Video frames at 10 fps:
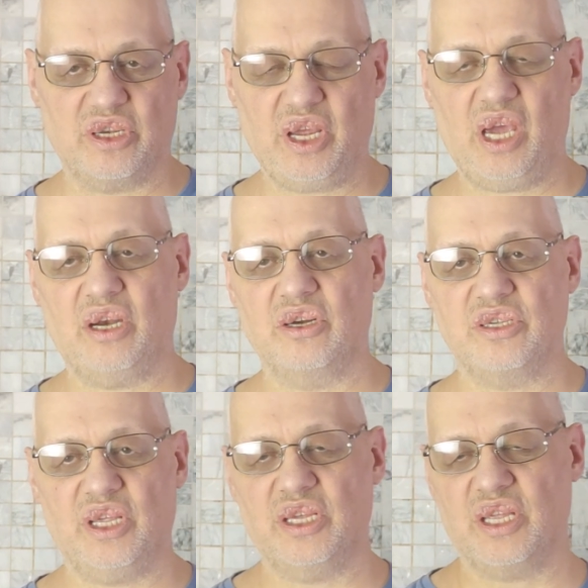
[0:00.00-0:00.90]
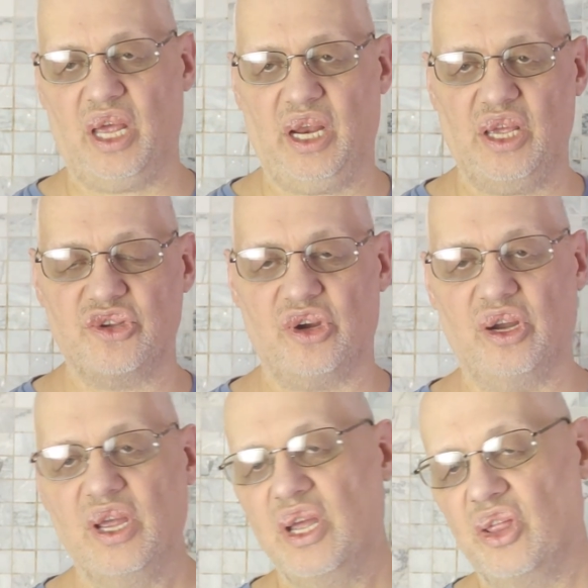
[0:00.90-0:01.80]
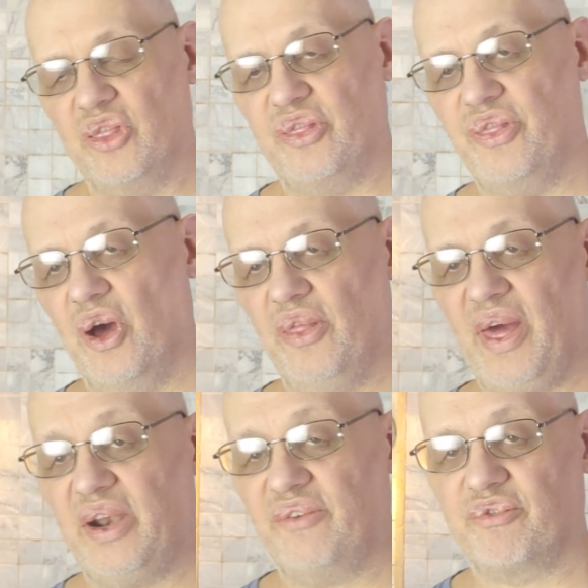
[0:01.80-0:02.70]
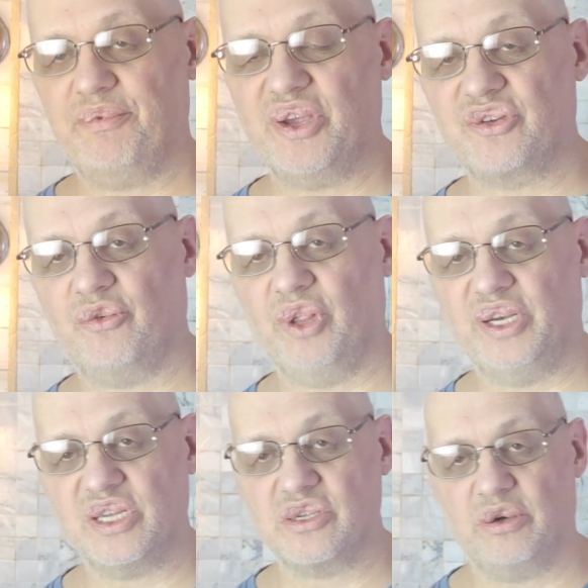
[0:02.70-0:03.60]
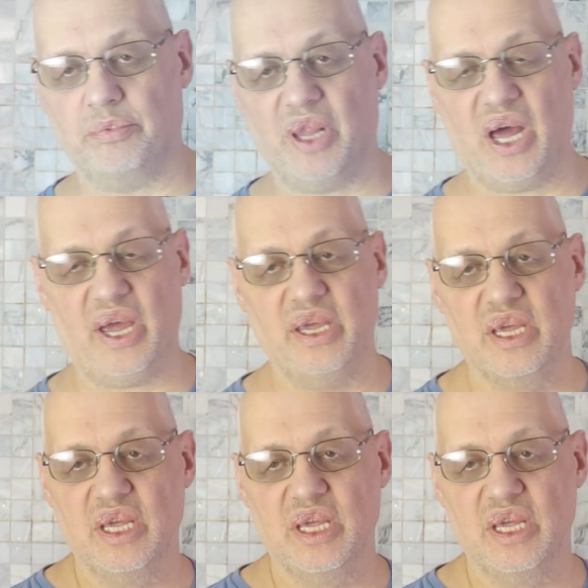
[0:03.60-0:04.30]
containers, things of that nature. That information really doesn't apply.